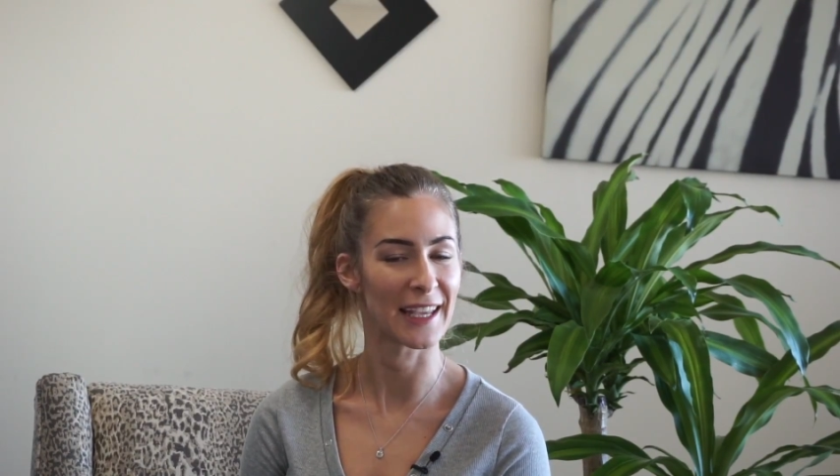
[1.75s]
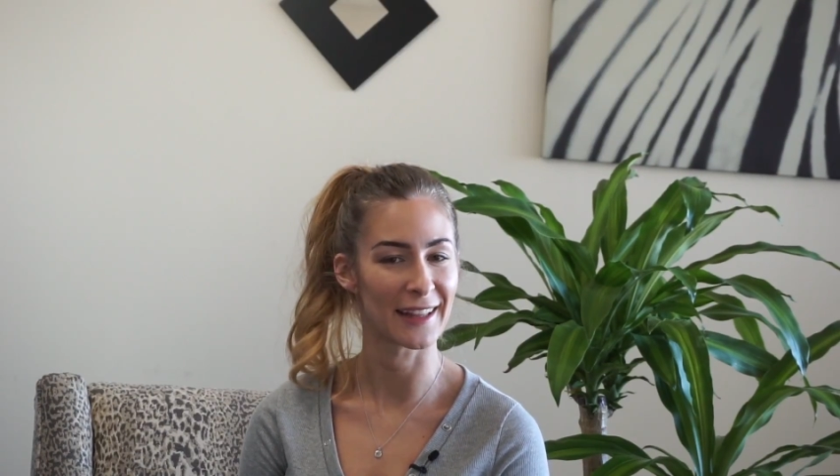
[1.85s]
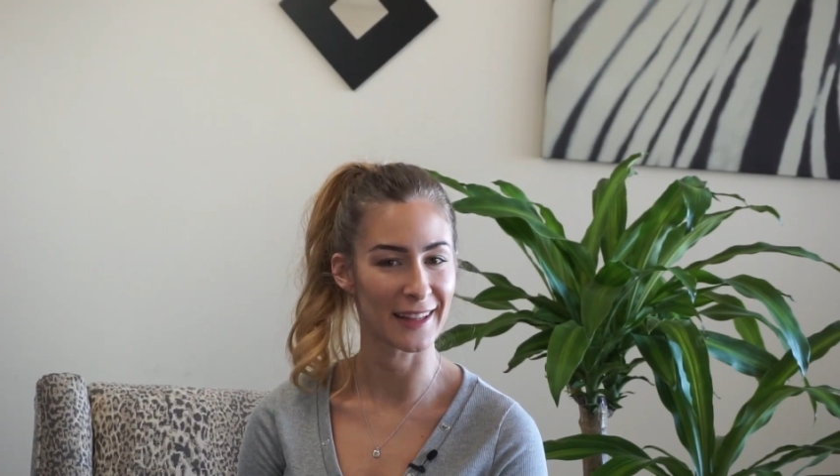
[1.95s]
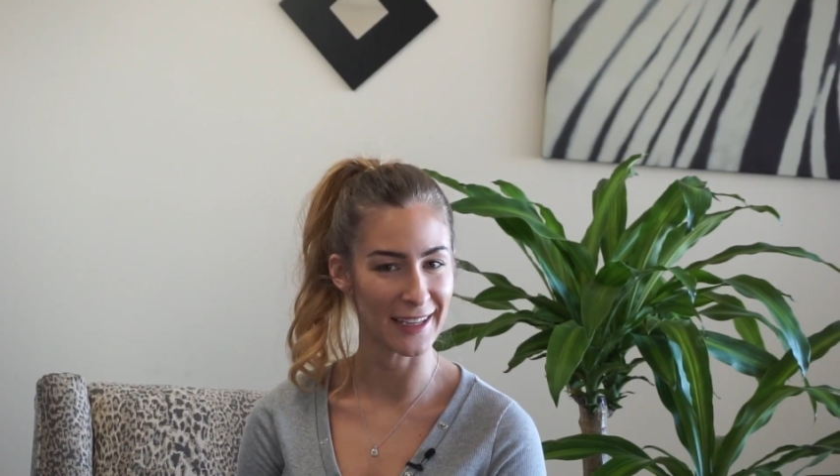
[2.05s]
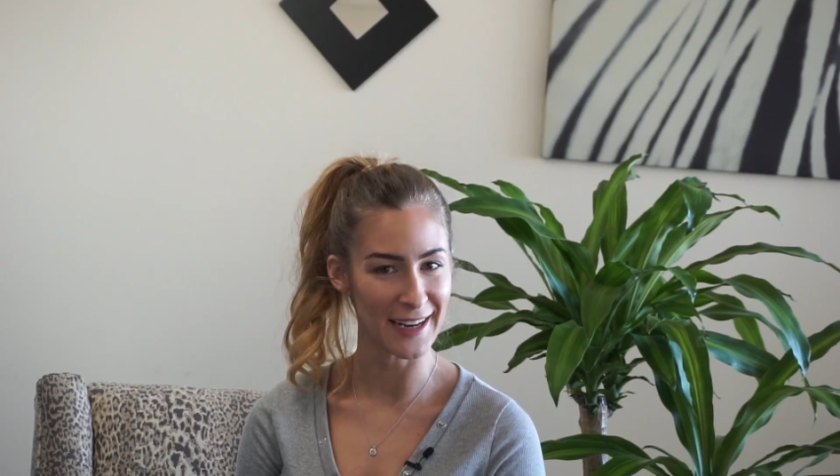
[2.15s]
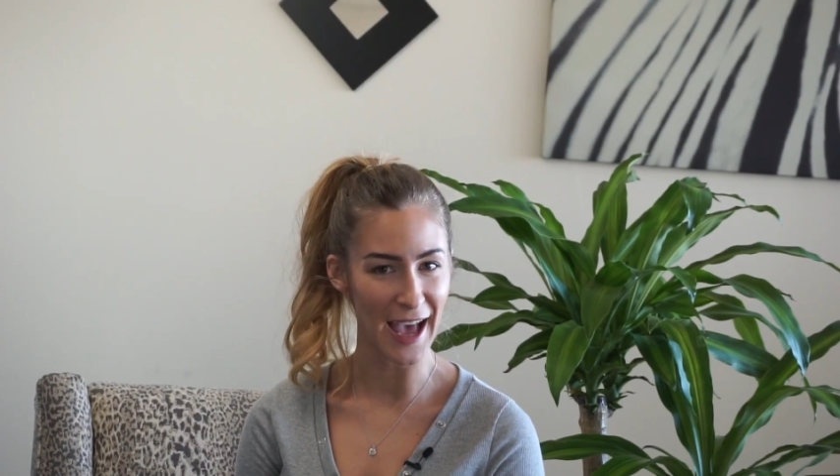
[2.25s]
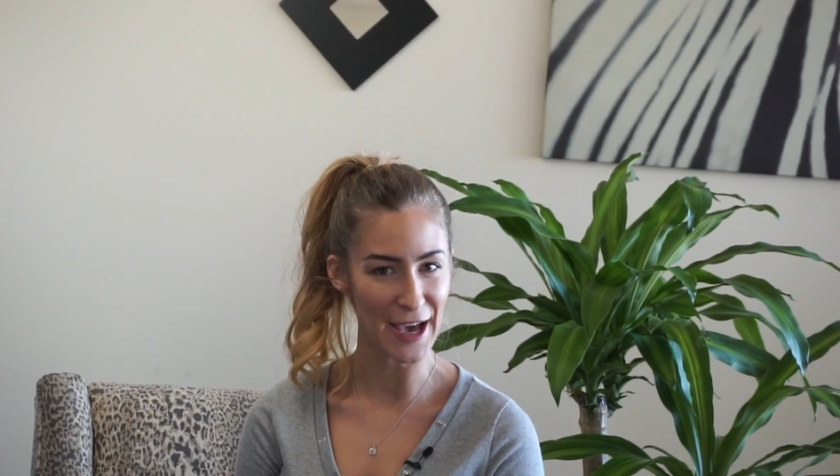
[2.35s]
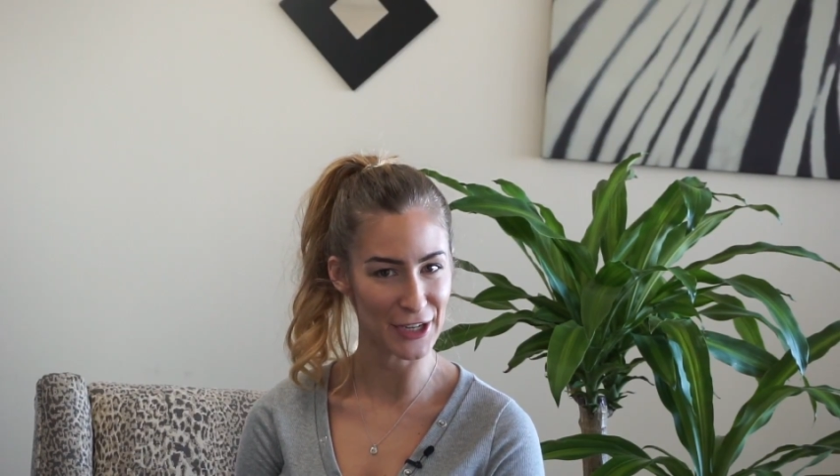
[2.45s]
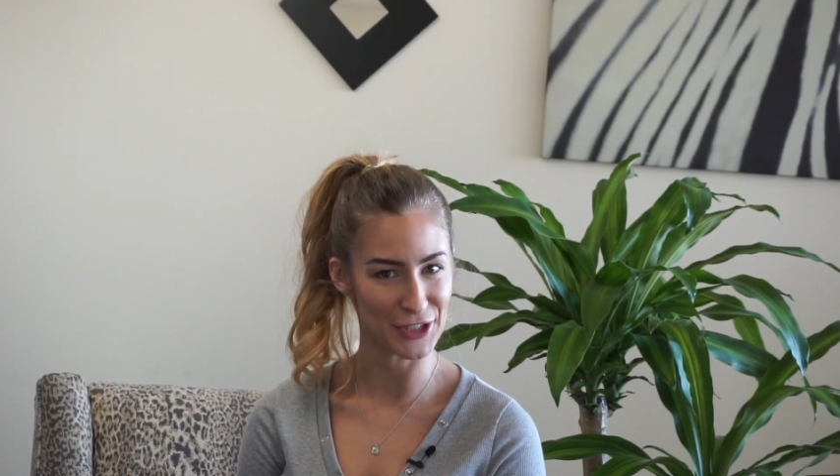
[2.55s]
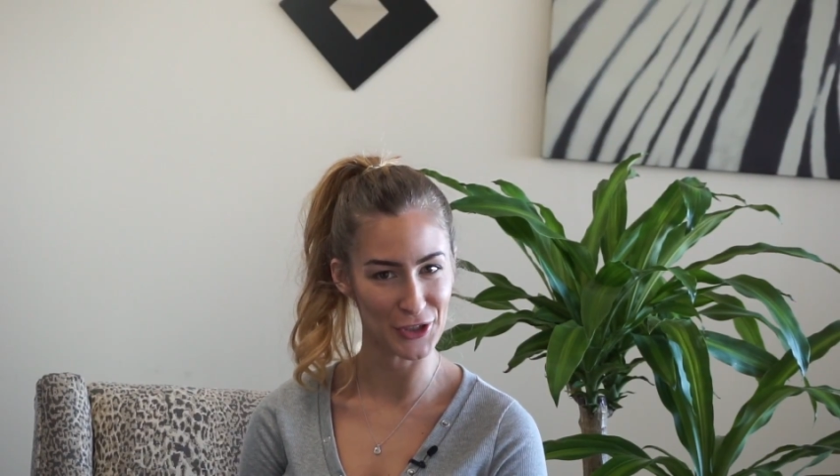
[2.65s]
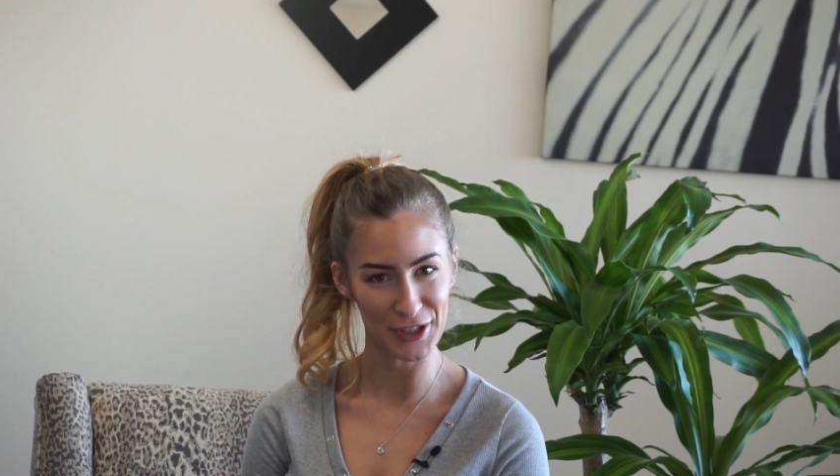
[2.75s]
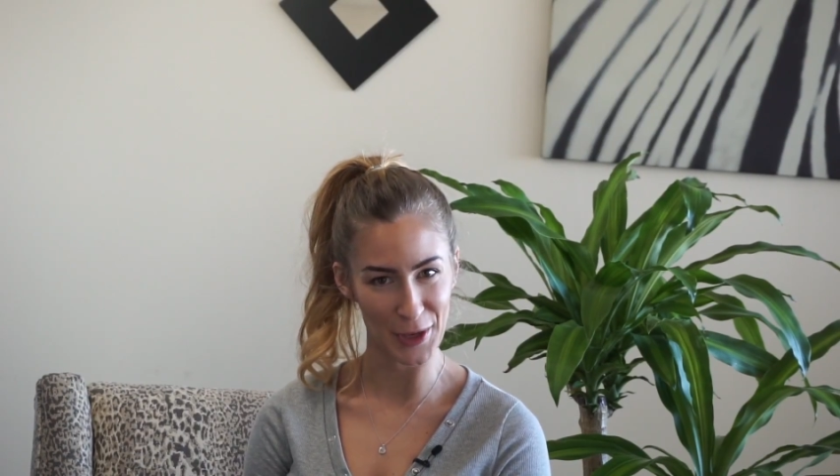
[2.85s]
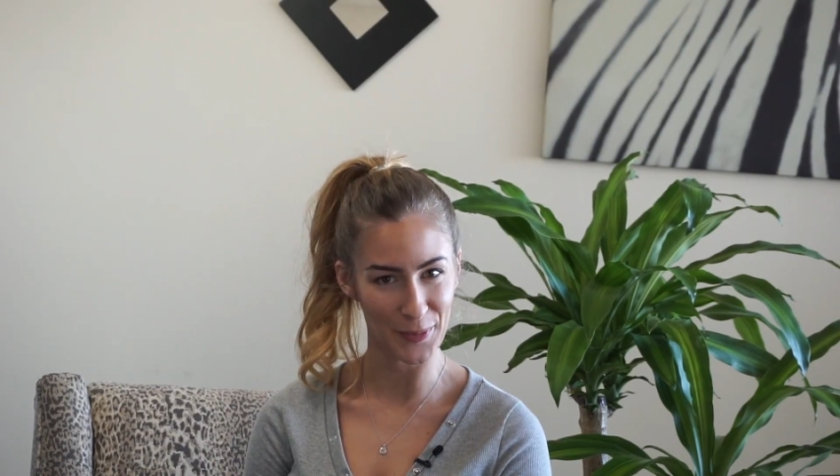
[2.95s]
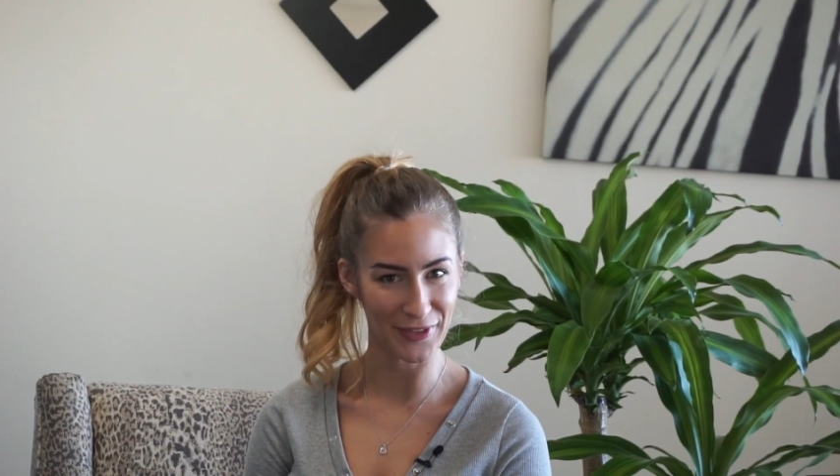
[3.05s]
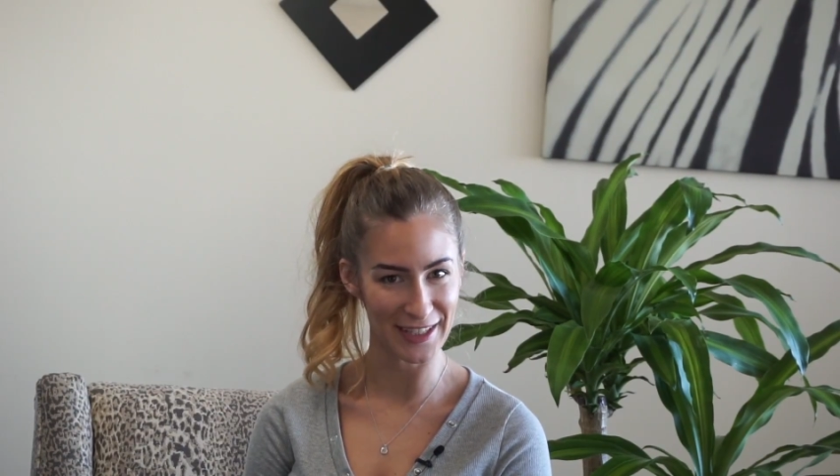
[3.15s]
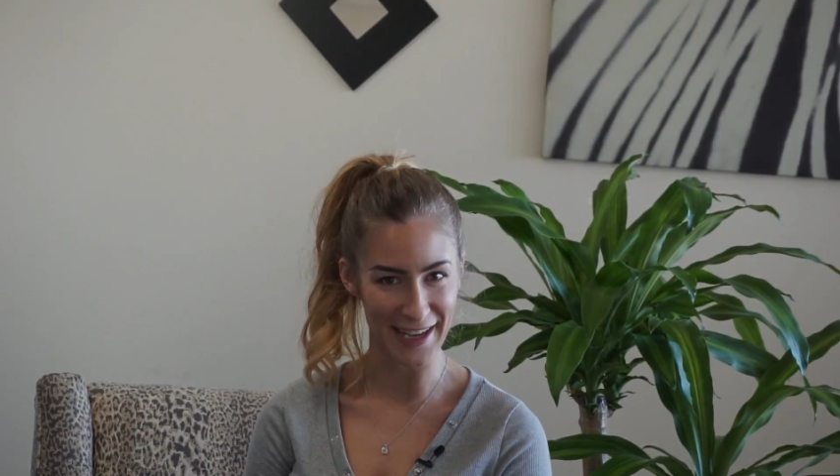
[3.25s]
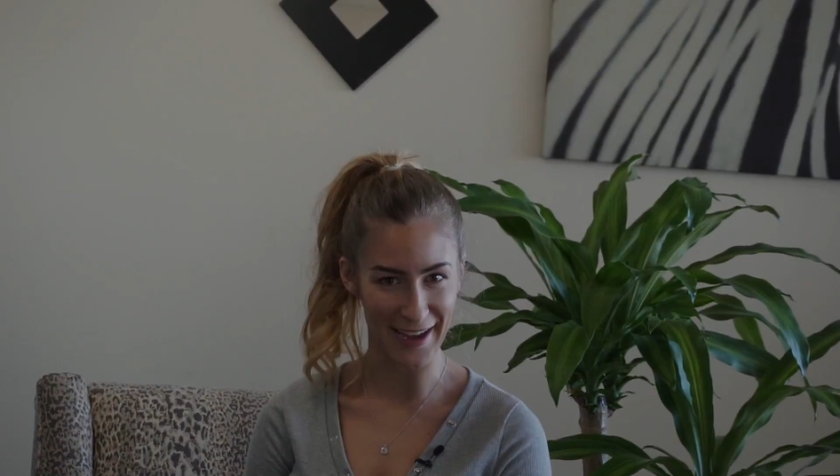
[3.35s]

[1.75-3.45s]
the Elite Attitude Tip of the